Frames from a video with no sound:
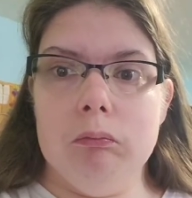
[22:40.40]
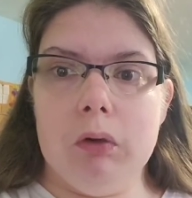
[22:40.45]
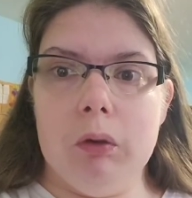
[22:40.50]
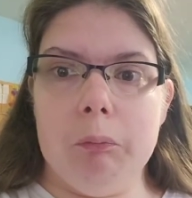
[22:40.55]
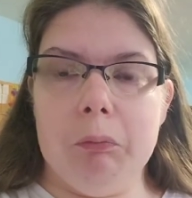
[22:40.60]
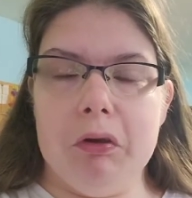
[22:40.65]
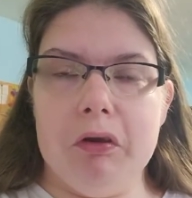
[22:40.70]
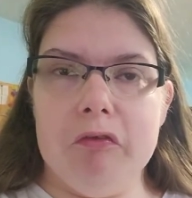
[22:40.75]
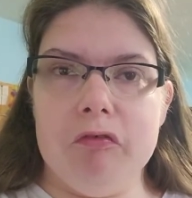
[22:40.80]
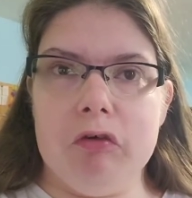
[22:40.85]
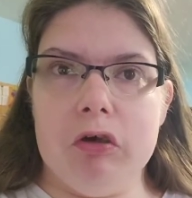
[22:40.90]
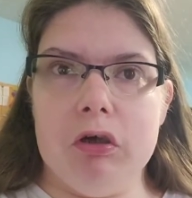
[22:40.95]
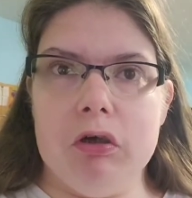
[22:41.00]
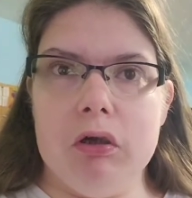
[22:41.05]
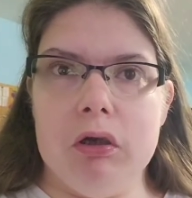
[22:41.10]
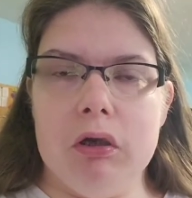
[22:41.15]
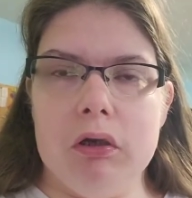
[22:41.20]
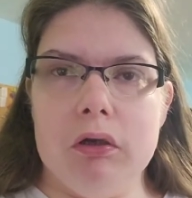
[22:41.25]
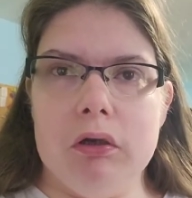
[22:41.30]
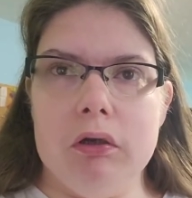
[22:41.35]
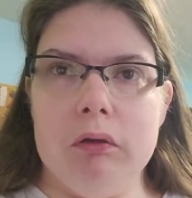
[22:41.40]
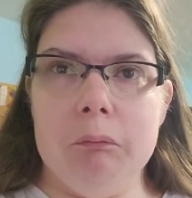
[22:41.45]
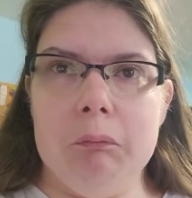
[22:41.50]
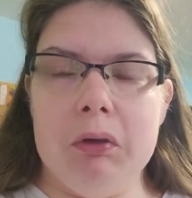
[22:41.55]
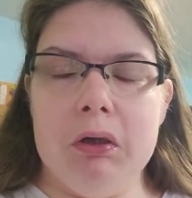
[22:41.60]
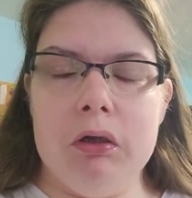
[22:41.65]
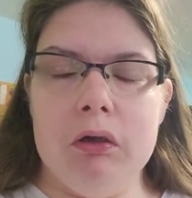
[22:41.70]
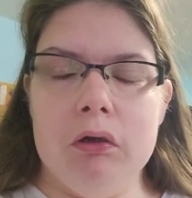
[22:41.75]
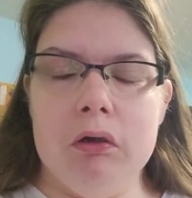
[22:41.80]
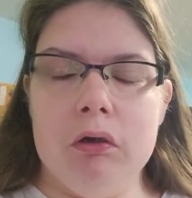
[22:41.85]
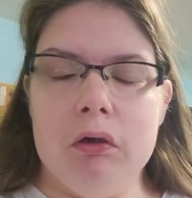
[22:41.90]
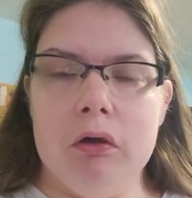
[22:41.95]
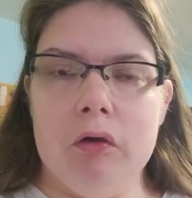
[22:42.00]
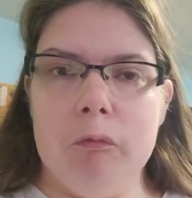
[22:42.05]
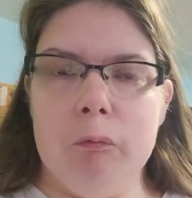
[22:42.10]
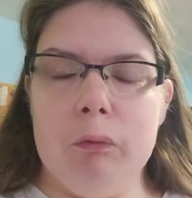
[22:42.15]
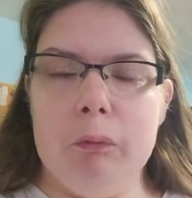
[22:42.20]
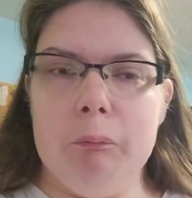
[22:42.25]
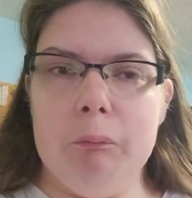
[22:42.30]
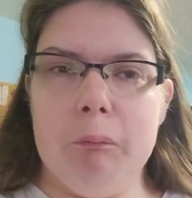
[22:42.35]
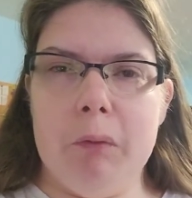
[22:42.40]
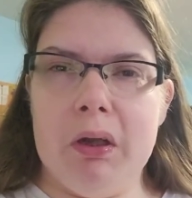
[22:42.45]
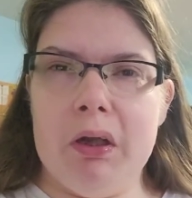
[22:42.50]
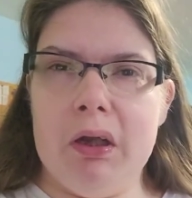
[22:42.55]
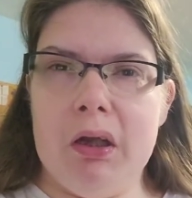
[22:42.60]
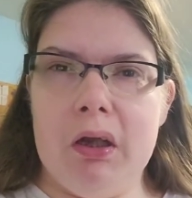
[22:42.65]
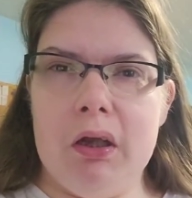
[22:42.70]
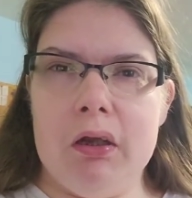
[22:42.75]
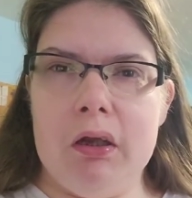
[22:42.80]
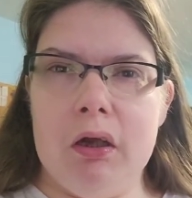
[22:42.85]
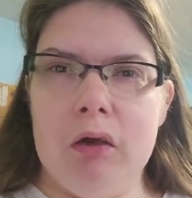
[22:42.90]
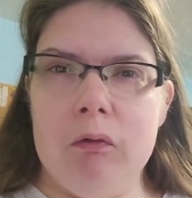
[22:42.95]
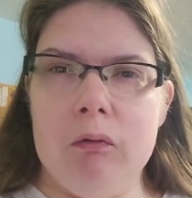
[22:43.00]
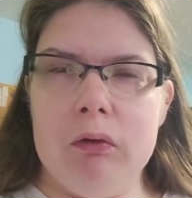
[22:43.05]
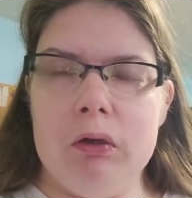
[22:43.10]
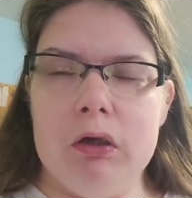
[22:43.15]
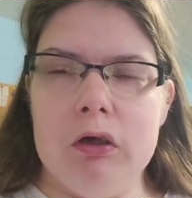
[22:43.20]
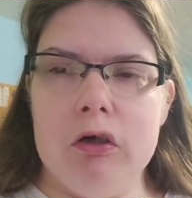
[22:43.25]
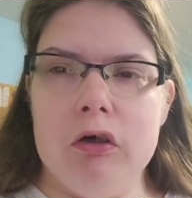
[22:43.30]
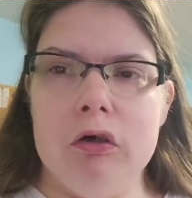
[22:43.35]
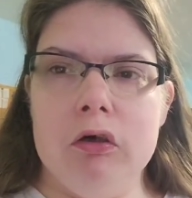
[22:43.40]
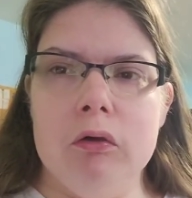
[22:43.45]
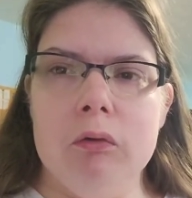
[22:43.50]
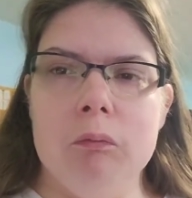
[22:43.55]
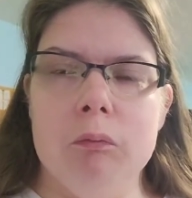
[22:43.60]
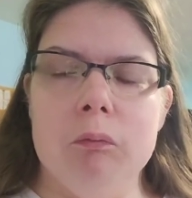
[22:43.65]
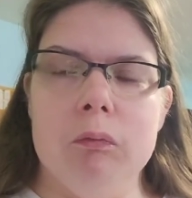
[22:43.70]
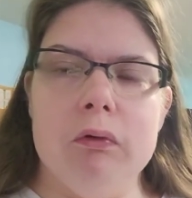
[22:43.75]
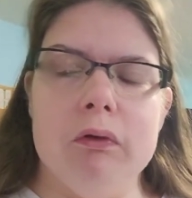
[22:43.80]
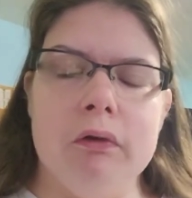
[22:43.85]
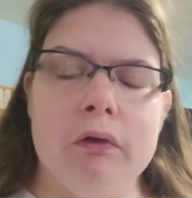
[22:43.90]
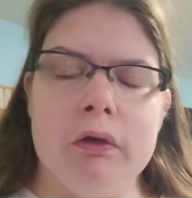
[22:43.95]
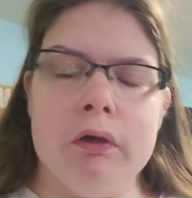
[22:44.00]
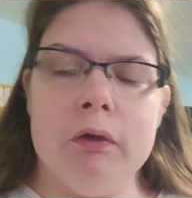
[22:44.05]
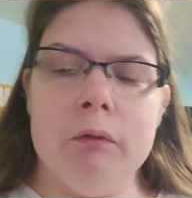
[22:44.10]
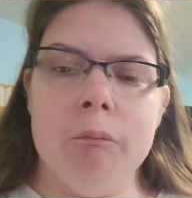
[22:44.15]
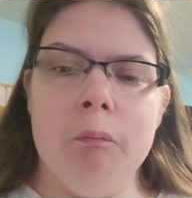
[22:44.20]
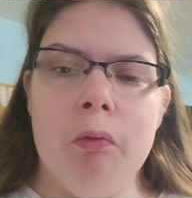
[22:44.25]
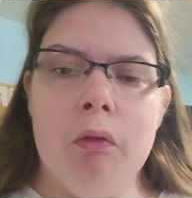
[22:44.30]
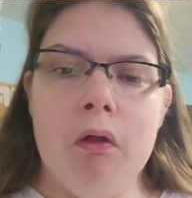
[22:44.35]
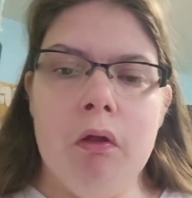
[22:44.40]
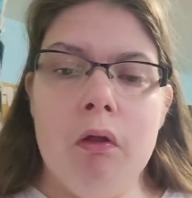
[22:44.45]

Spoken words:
my best friend texts me, because we might hang out later. We'll see.